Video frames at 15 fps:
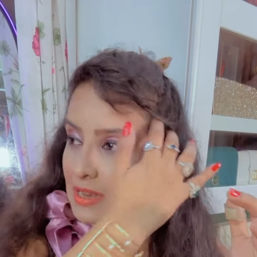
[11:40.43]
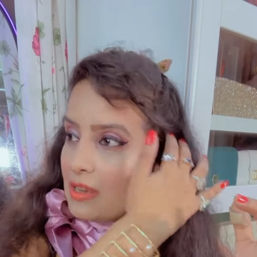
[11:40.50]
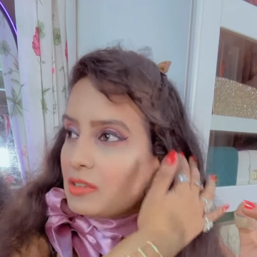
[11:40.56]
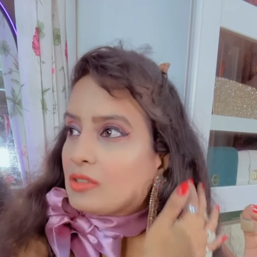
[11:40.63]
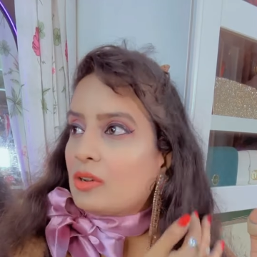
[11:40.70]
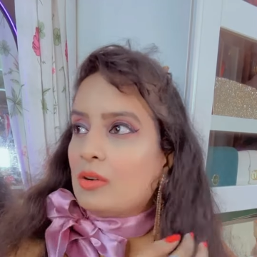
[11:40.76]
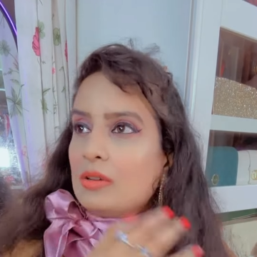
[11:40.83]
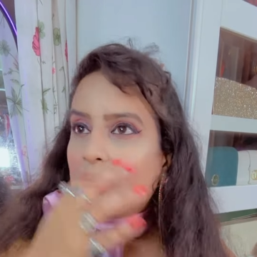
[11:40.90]

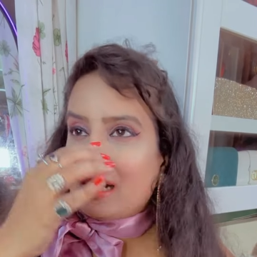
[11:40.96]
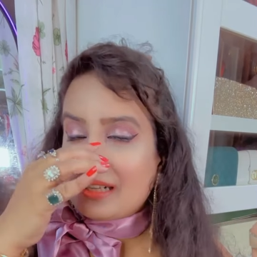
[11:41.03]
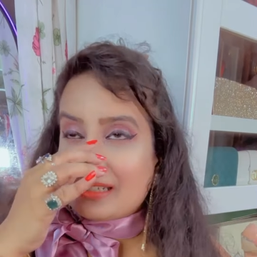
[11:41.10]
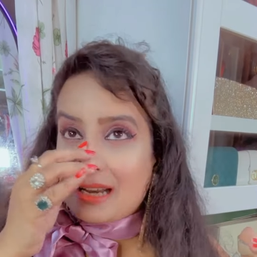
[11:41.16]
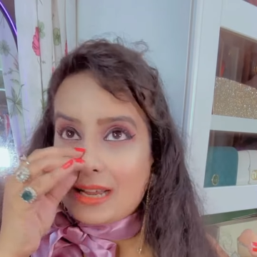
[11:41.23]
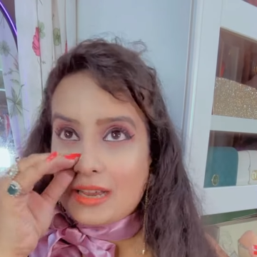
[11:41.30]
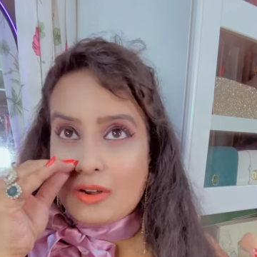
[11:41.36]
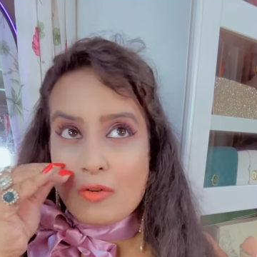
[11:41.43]
So that is
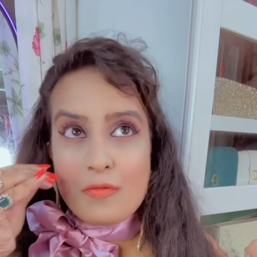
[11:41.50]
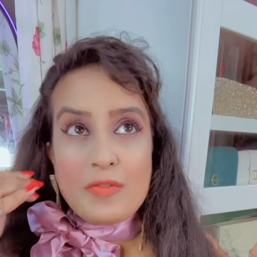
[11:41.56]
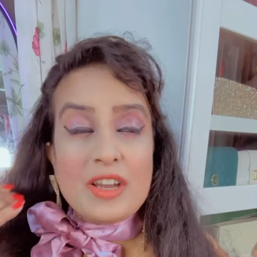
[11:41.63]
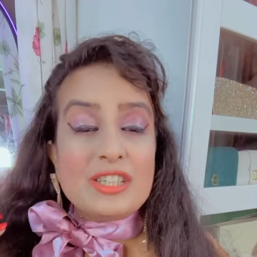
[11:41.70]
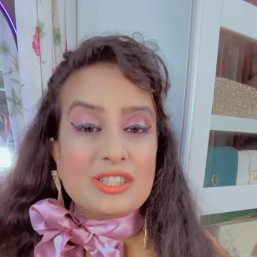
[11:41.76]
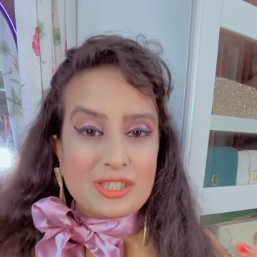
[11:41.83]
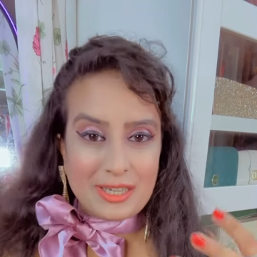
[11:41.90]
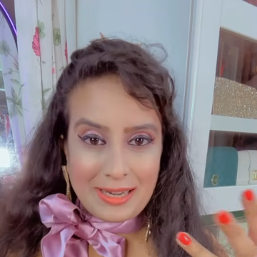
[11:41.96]
like an
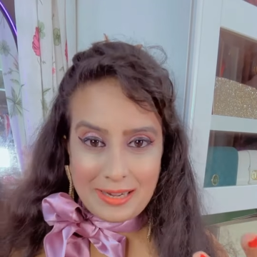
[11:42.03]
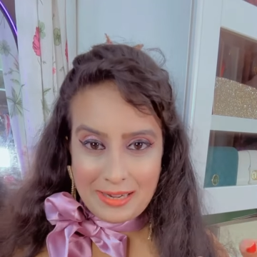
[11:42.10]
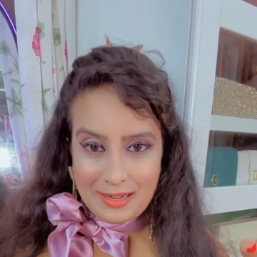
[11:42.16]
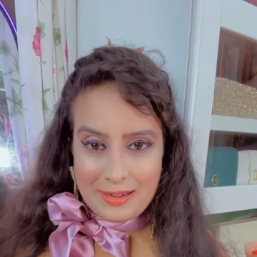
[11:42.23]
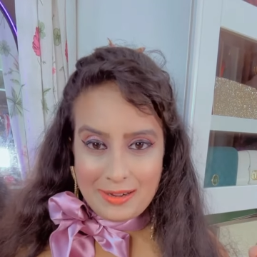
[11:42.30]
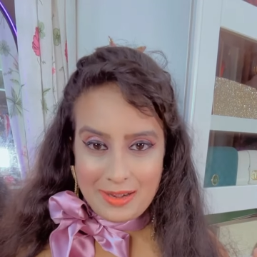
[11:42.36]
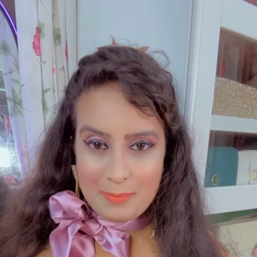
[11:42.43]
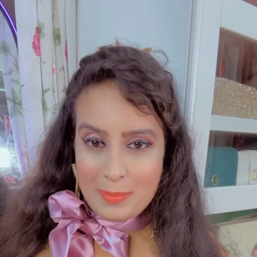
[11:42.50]
official
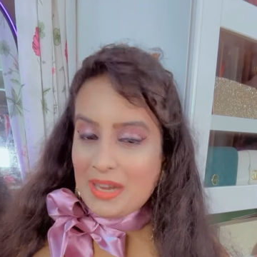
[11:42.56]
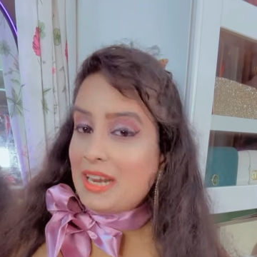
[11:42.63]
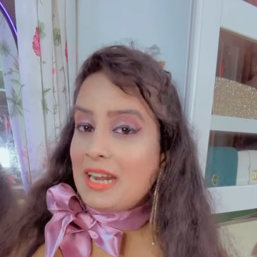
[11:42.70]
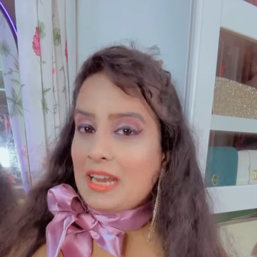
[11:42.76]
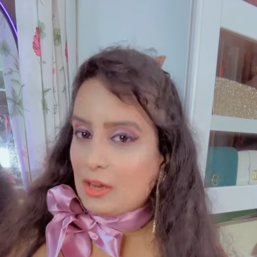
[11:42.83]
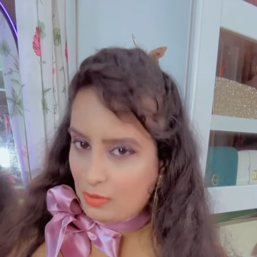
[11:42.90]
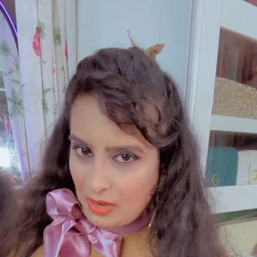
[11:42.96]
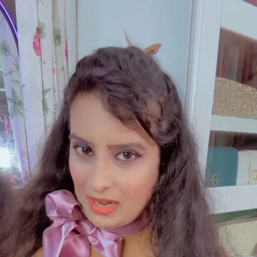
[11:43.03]
beginning
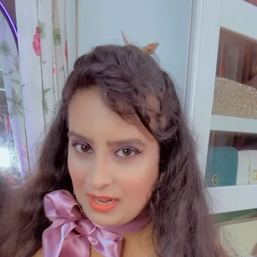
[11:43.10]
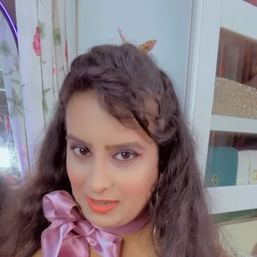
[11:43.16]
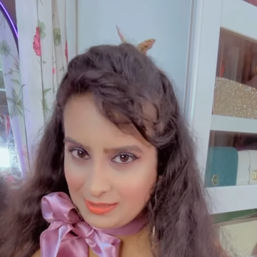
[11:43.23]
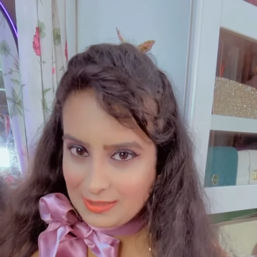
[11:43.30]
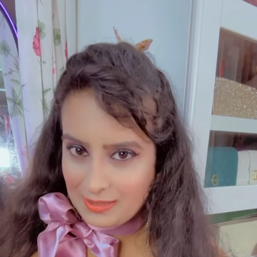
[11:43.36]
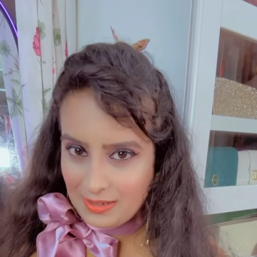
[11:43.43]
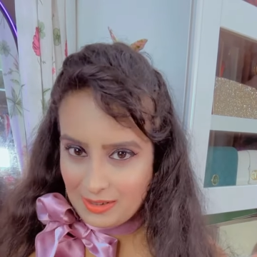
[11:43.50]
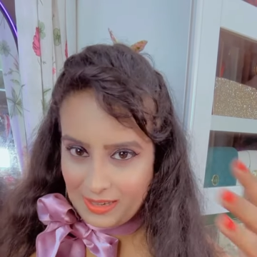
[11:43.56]
you can
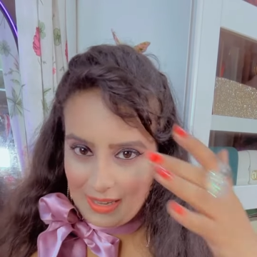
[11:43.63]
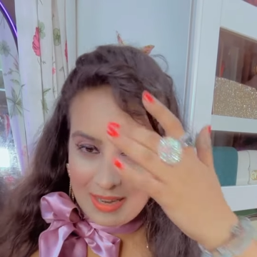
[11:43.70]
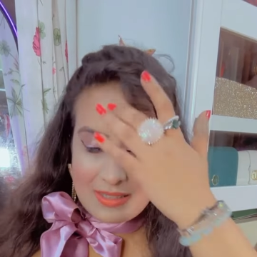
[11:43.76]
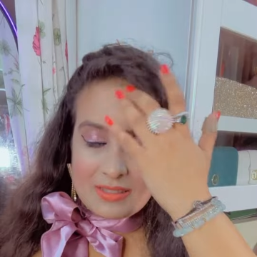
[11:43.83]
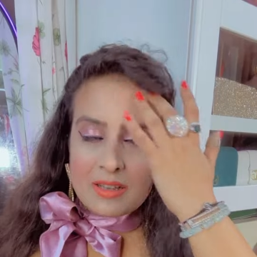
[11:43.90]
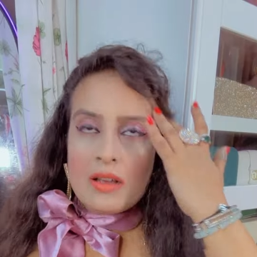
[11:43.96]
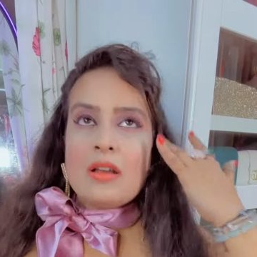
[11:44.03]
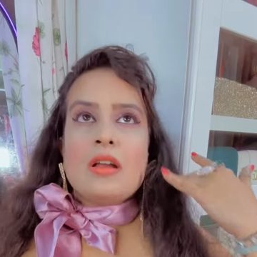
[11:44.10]
consider. Yes.
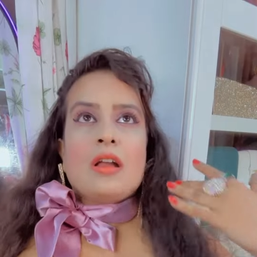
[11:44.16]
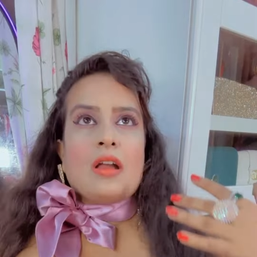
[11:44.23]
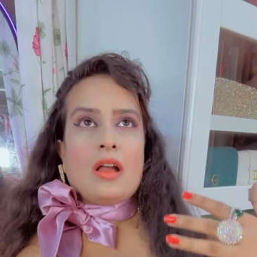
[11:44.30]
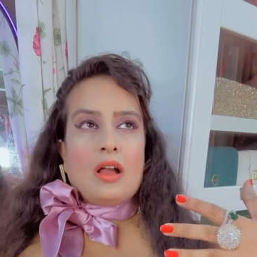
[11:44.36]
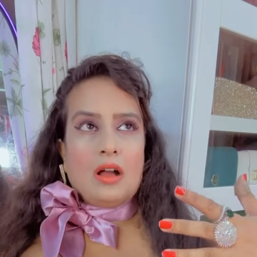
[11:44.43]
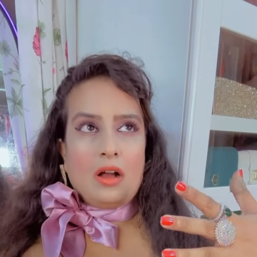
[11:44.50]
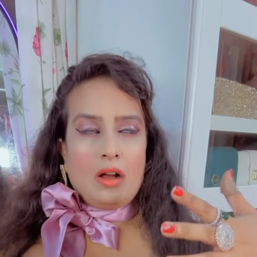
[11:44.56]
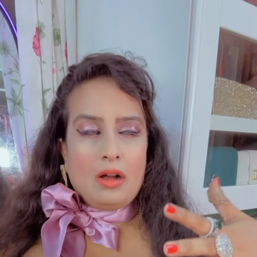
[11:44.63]

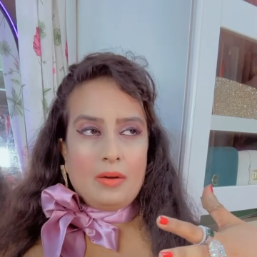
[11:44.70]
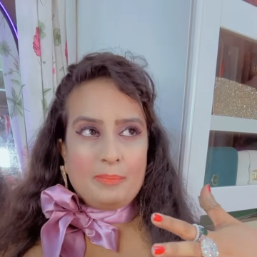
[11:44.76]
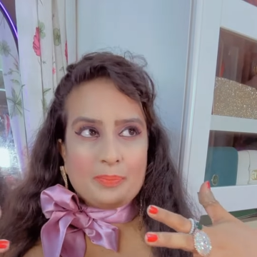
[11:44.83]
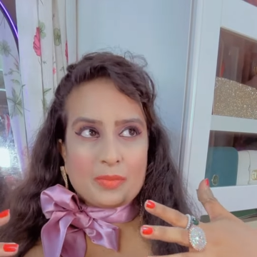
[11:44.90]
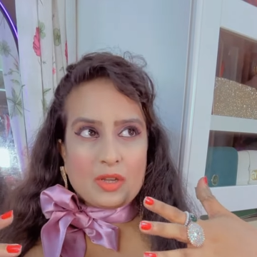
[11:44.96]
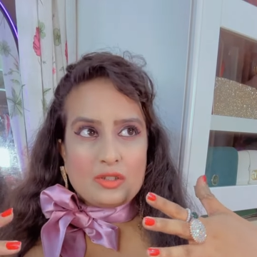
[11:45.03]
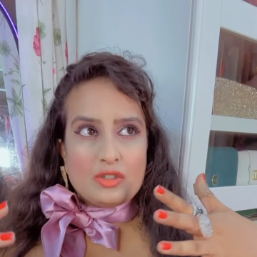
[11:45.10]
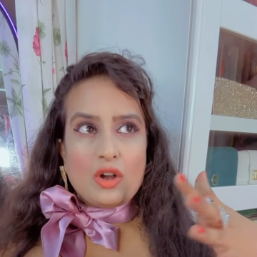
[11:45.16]

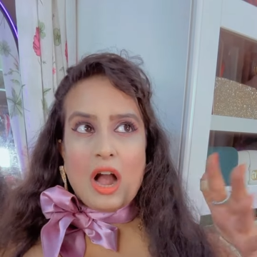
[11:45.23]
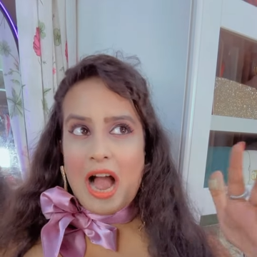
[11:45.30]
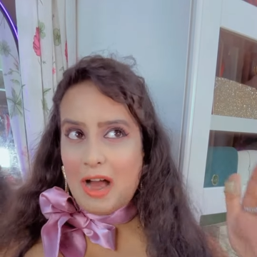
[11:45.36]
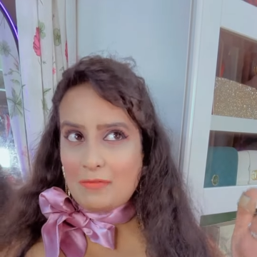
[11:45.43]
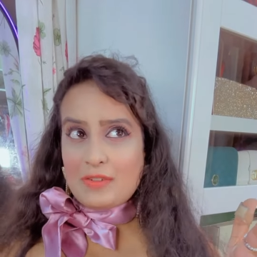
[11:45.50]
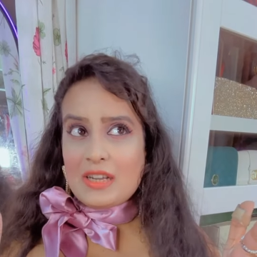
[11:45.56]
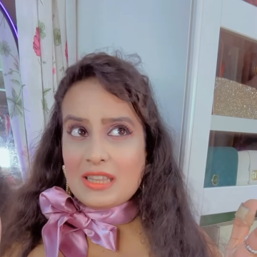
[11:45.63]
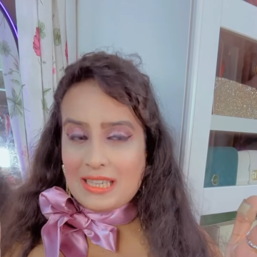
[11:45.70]
So
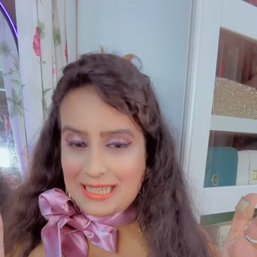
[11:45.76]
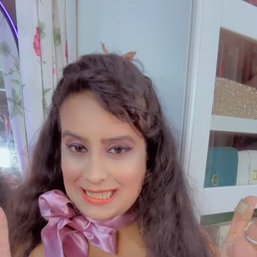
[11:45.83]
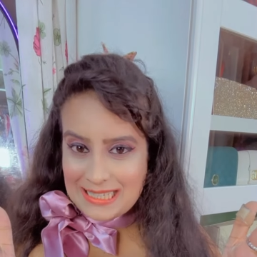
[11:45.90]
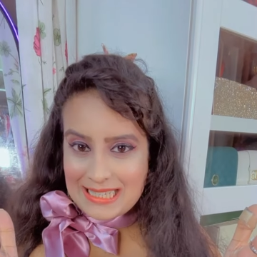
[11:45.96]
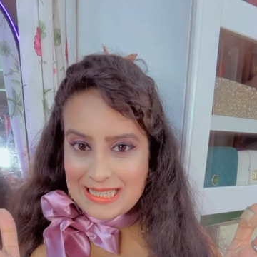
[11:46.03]
after this,